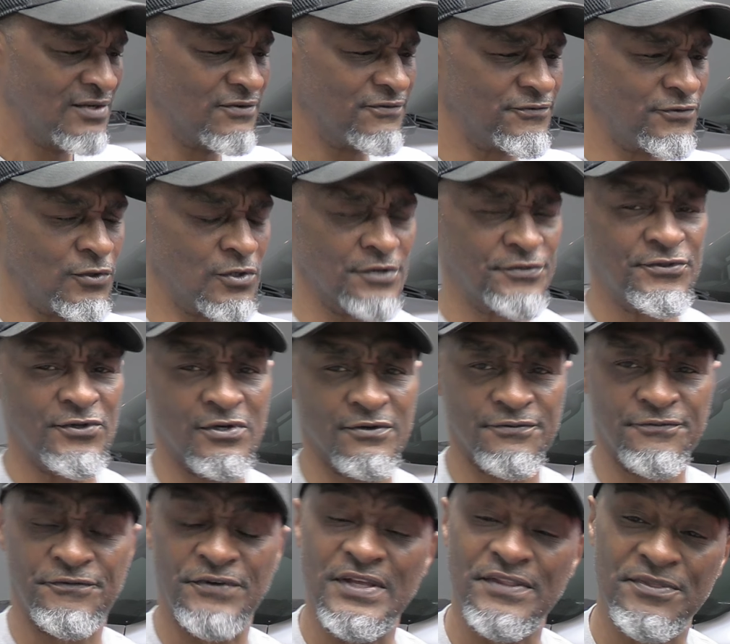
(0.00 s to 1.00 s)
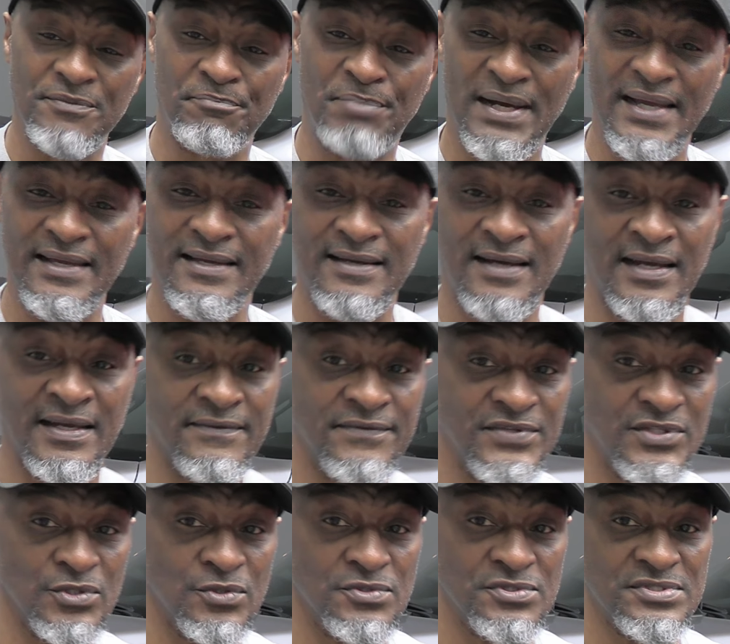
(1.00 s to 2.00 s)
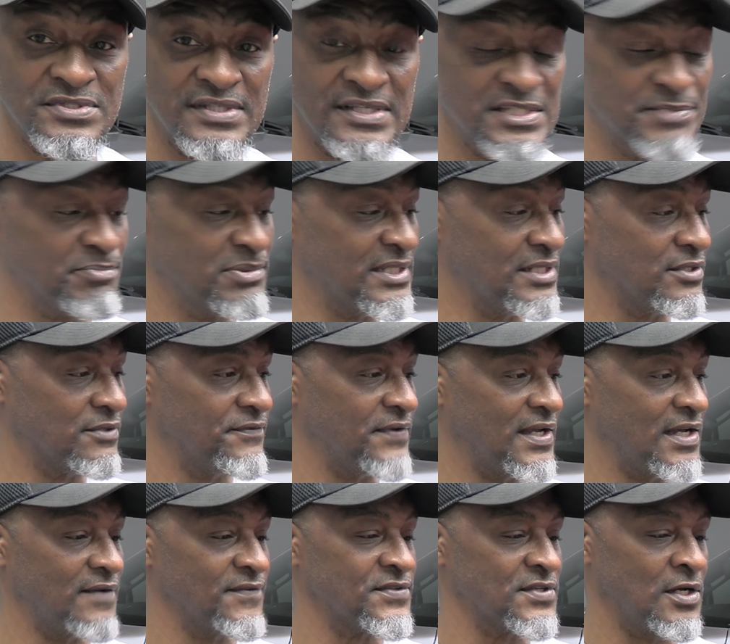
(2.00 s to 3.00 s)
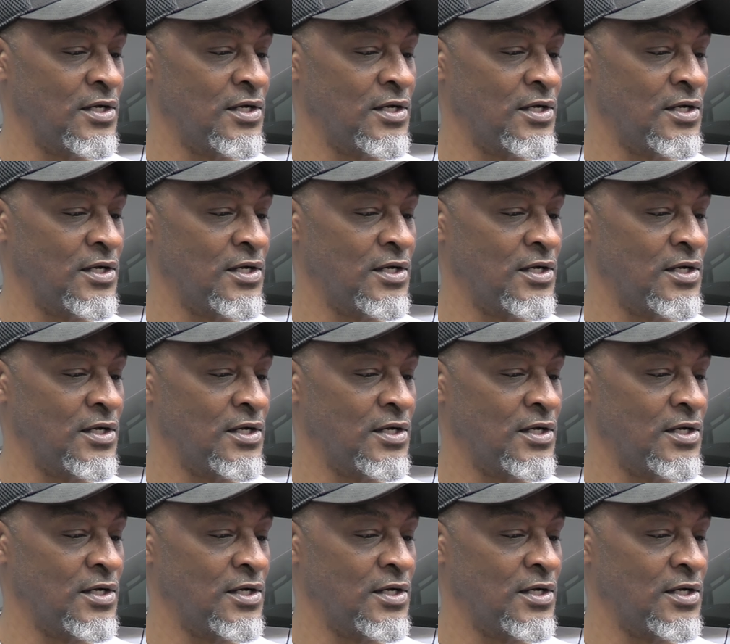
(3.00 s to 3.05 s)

fourth or fifth bike I've used these bleeder valves